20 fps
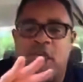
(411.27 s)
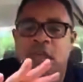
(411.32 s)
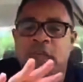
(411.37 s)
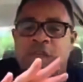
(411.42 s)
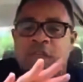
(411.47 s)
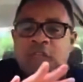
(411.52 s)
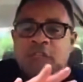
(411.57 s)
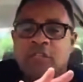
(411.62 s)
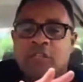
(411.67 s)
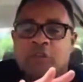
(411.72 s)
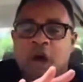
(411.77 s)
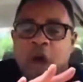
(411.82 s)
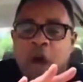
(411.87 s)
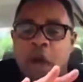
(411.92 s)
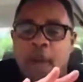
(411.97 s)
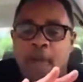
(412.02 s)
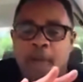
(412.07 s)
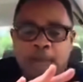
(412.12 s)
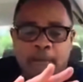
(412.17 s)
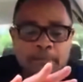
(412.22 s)
He's
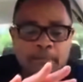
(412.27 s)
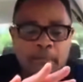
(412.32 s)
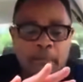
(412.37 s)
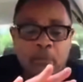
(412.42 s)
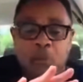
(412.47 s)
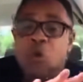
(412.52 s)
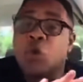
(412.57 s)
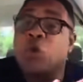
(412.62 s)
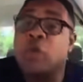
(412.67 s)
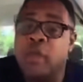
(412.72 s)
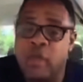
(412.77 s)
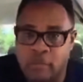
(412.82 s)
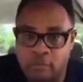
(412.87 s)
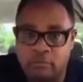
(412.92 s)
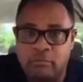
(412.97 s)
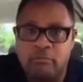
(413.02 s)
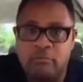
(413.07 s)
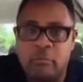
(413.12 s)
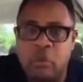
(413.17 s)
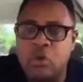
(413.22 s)

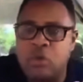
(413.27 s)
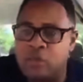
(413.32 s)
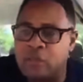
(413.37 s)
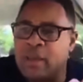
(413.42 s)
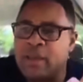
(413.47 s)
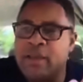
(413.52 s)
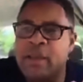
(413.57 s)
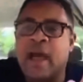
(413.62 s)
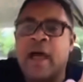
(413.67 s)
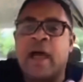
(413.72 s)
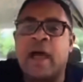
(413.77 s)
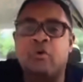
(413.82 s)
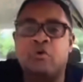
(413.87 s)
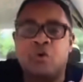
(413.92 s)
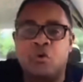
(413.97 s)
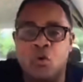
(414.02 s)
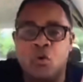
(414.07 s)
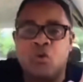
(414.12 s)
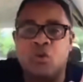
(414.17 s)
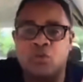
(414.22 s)
cooking. Most men now
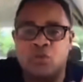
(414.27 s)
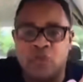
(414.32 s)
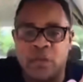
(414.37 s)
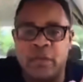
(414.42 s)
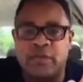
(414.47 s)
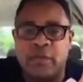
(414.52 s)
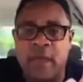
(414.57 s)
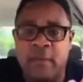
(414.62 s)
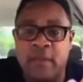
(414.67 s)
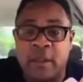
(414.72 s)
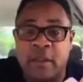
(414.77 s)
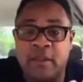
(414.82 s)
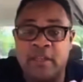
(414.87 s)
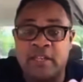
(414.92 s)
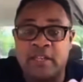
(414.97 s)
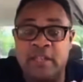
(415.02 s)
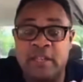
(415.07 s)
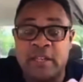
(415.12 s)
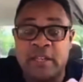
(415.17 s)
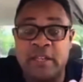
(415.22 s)
have to cook to keep their
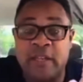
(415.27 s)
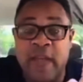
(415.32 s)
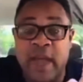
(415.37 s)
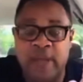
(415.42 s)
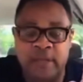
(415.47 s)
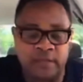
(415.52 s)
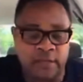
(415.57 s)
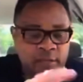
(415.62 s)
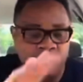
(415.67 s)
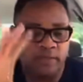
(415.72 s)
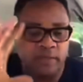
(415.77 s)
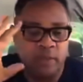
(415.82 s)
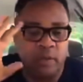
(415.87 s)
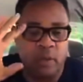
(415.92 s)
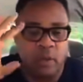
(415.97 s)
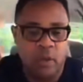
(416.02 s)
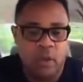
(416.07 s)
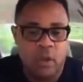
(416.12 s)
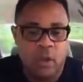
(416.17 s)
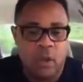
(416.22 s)
marriages intact.
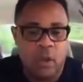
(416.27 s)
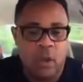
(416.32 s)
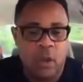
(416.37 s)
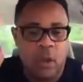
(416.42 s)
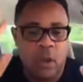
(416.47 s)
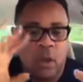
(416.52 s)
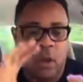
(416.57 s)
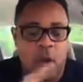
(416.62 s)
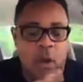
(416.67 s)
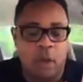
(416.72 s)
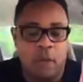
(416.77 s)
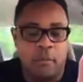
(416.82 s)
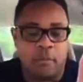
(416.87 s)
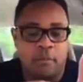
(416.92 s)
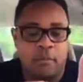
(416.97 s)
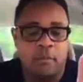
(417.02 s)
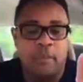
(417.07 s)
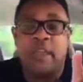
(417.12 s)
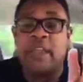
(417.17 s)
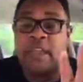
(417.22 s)

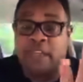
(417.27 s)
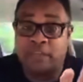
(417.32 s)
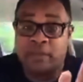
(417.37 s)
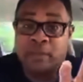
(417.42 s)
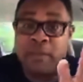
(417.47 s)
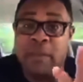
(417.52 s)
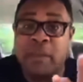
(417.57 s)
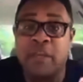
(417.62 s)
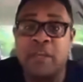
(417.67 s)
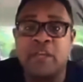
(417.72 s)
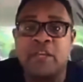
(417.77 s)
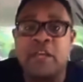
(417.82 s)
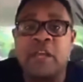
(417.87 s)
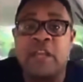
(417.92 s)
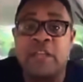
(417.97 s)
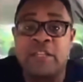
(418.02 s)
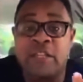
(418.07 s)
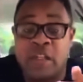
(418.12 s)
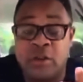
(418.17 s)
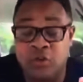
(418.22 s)
He's picking the
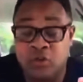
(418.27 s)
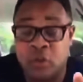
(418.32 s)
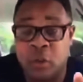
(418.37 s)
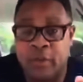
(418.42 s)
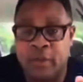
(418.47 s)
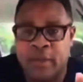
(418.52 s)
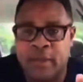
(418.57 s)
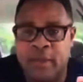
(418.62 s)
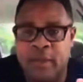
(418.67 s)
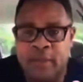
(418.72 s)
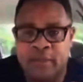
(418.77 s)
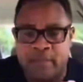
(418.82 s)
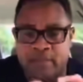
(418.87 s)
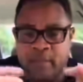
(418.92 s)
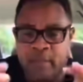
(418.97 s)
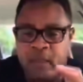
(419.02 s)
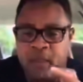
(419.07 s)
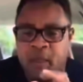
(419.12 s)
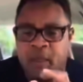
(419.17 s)
kids and dropping them.